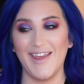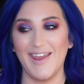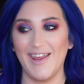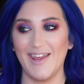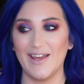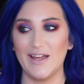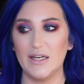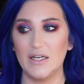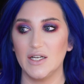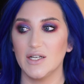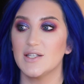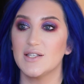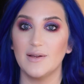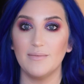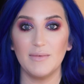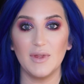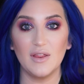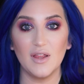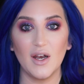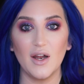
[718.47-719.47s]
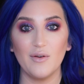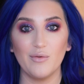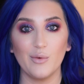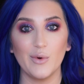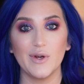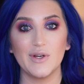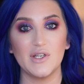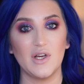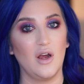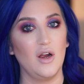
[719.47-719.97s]
And it's something that I've
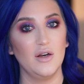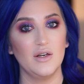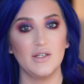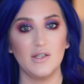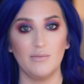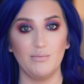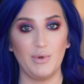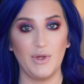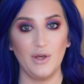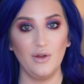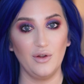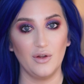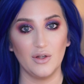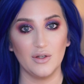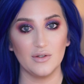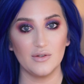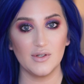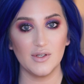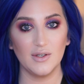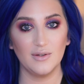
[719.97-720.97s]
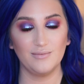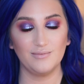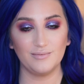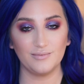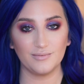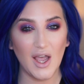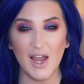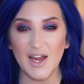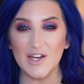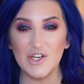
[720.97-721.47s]
worked hard to build.
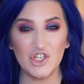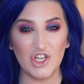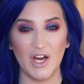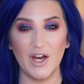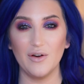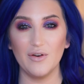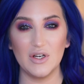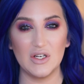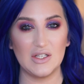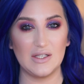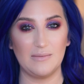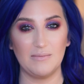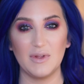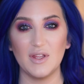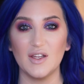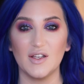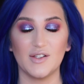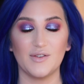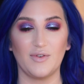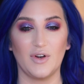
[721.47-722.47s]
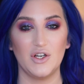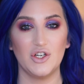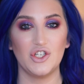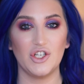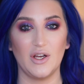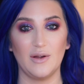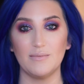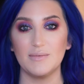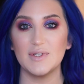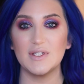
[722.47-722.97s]
I cherish some of these
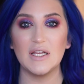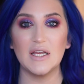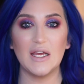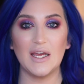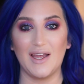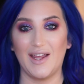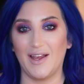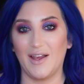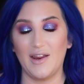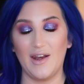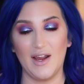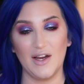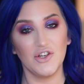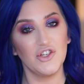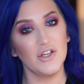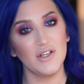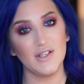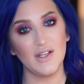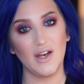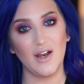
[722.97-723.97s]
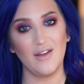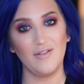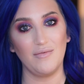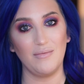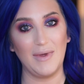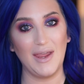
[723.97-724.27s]
friendships and connections that I've